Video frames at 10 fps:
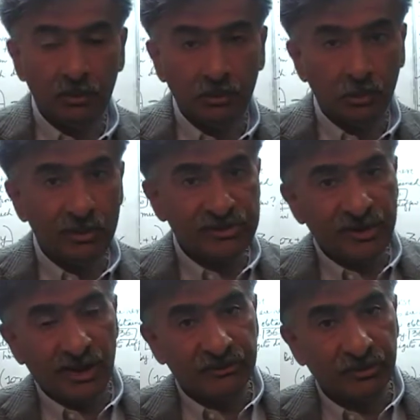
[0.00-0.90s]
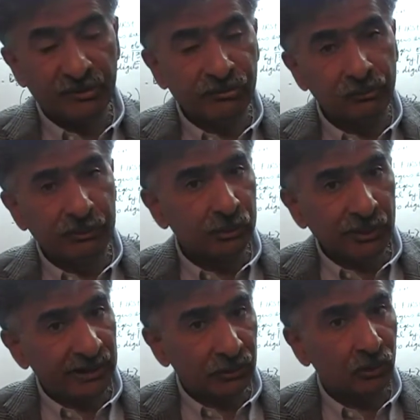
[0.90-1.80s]
To which the answer is, we do
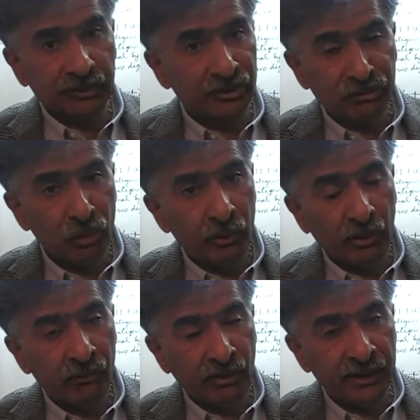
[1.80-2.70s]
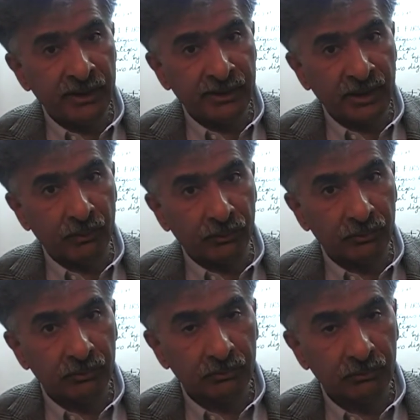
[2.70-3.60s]
not know, there is no way of finding it out
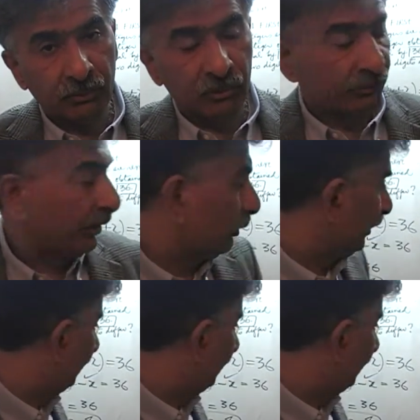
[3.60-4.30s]
because we have only